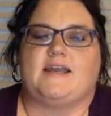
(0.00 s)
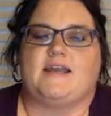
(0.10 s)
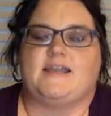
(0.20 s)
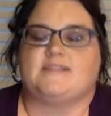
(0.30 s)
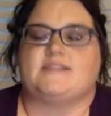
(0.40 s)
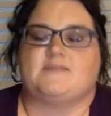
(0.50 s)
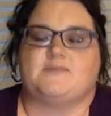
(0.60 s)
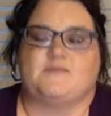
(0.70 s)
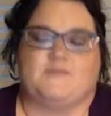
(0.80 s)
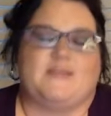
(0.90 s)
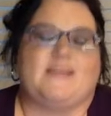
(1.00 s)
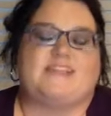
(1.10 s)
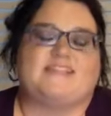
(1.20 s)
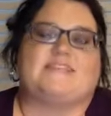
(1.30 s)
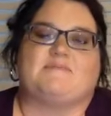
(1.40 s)
it is some, it
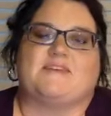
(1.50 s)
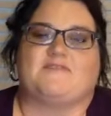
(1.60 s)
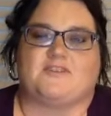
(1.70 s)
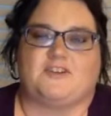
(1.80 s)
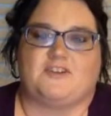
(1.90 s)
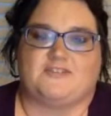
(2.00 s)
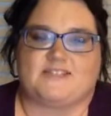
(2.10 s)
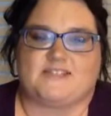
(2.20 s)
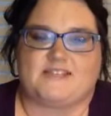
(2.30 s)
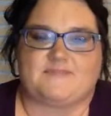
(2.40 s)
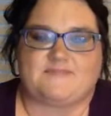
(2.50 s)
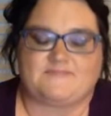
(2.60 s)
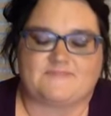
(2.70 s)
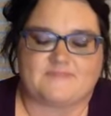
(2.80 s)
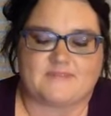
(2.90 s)
is something for you to see.
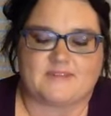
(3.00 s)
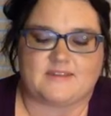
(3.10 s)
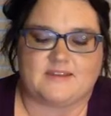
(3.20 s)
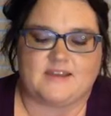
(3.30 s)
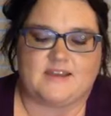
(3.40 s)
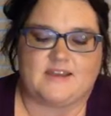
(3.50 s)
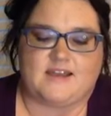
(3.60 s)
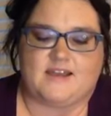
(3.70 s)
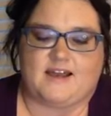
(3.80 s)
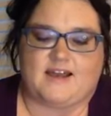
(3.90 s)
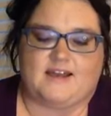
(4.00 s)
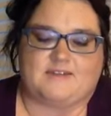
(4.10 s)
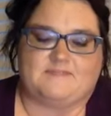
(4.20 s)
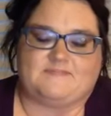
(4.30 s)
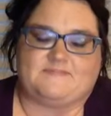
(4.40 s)

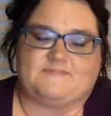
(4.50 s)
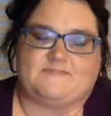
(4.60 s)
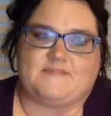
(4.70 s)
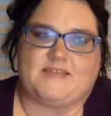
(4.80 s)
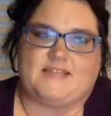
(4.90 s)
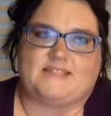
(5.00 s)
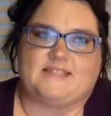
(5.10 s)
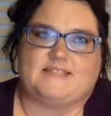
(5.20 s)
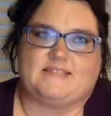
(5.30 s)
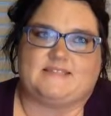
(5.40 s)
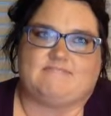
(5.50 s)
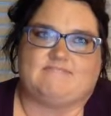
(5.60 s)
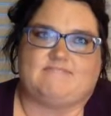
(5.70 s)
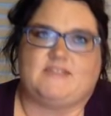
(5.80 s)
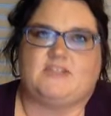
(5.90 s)
Um, It's
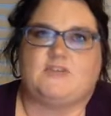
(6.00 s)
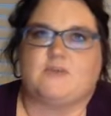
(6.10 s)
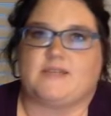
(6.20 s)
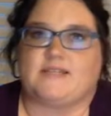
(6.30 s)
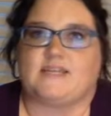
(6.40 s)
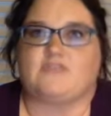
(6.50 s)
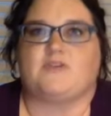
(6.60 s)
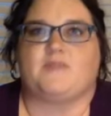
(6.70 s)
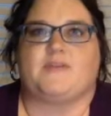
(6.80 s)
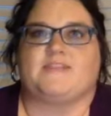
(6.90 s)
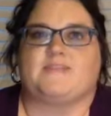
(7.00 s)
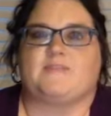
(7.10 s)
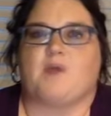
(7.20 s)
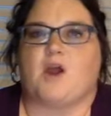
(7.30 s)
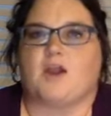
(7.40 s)
it's a quick day trip. It's a
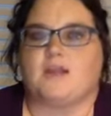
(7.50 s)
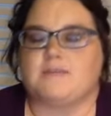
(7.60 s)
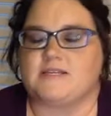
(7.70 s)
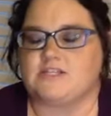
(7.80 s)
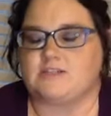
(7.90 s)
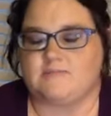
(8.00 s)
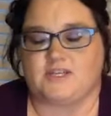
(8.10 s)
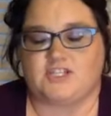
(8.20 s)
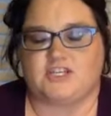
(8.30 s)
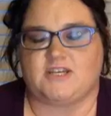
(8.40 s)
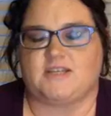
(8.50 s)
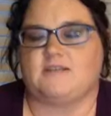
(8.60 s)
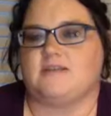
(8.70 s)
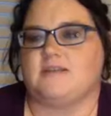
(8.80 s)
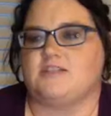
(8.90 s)
park admission.
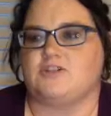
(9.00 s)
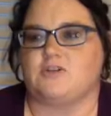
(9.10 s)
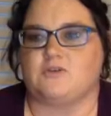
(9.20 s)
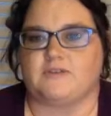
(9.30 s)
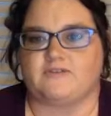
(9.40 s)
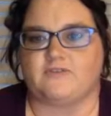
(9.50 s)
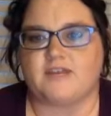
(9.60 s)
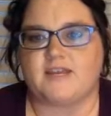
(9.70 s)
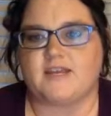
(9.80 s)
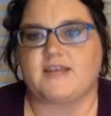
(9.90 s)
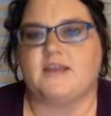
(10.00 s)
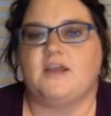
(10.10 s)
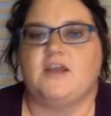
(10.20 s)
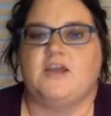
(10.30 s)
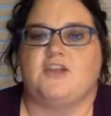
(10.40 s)
It's totally free.
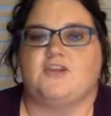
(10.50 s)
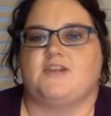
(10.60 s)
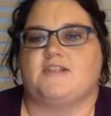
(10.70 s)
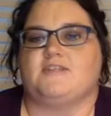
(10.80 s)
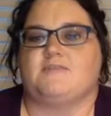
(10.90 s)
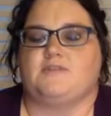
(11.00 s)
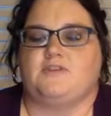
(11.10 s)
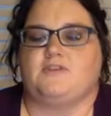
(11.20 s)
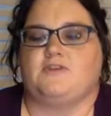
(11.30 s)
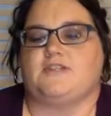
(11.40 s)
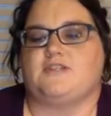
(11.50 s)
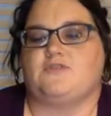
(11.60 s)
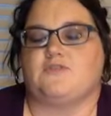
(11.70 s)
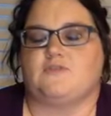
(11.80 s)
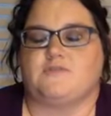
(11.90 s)
You get to you get to
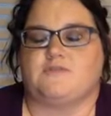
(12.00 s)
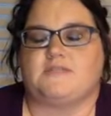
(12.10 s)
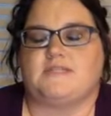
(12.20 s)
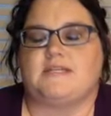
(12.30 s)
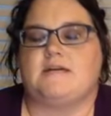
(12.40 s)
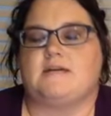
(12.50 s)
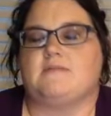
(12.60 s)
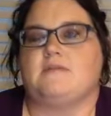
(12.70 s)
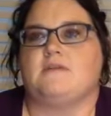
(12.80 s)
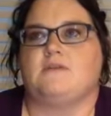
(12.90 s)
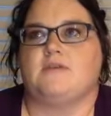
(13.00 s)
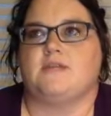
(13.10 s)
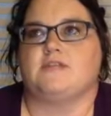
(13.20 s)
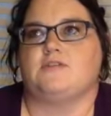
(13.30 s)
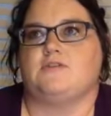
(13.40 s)
tour the museum. You
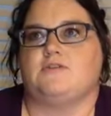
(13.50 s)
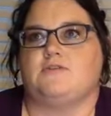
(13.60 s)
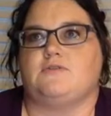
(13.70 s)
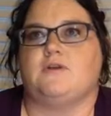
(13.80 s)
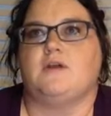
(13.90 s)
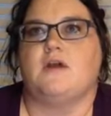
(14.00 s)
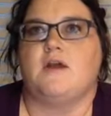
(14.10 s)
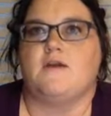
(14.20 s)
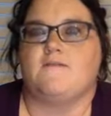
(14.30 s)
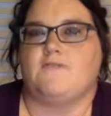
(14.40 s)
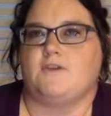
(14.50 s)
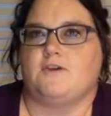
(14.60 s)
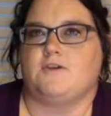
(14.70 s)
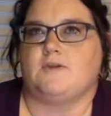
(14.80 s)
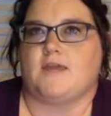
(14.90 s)
get to
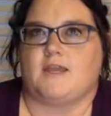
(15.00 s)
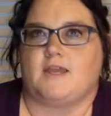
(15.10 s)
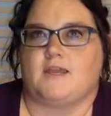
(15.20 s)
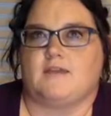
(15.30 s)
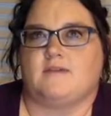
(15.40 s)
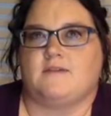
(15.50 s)
view a